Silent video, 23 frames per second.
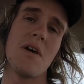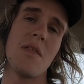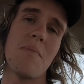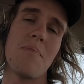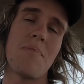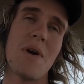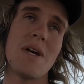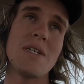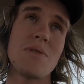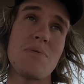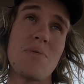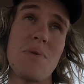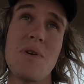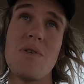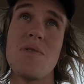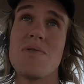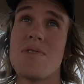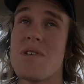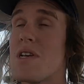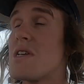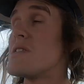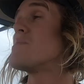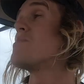the press
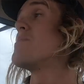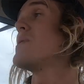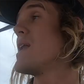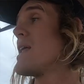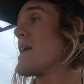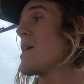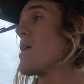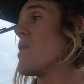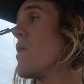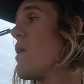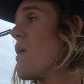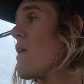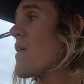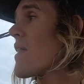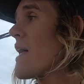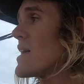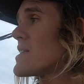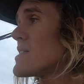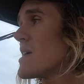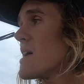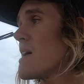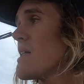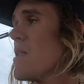wheels are spinning along
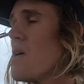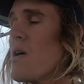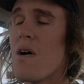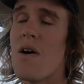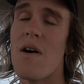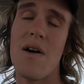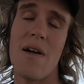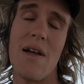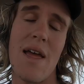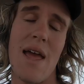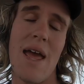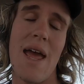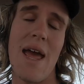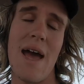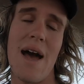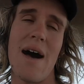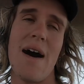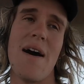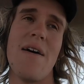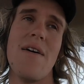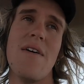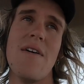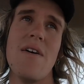that's how long
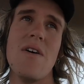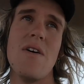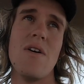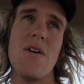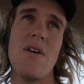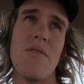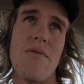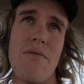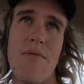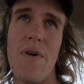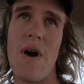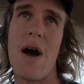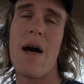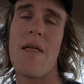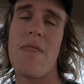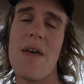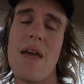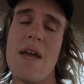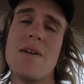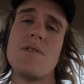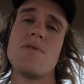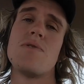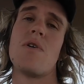how far
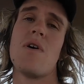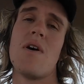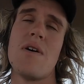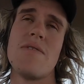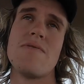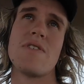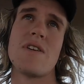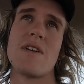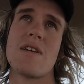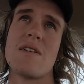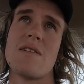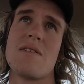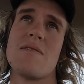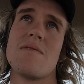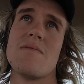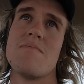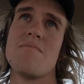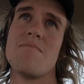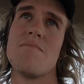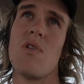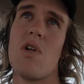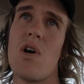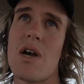they're driving
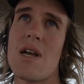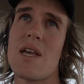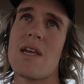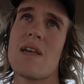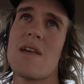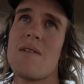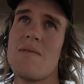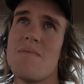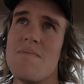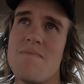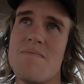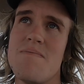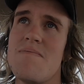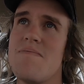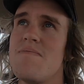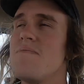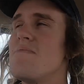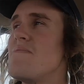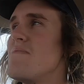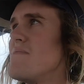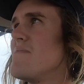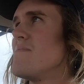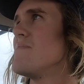like
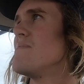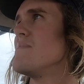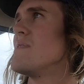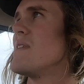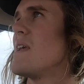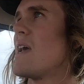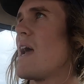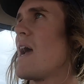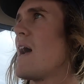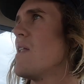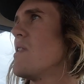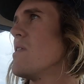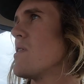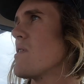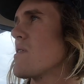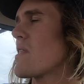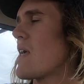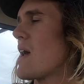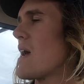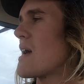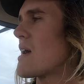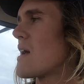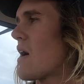how long
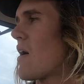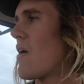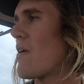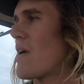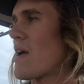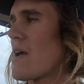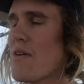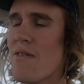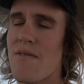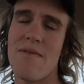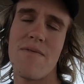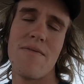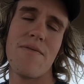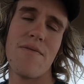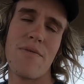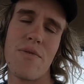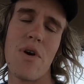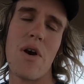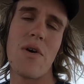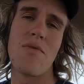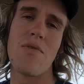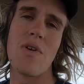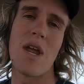they're going
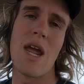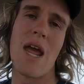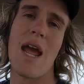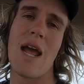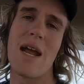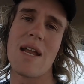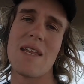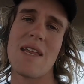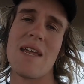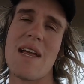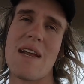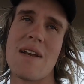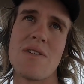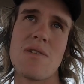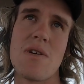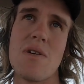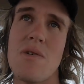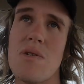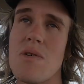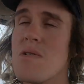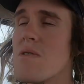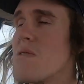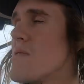for every hectare too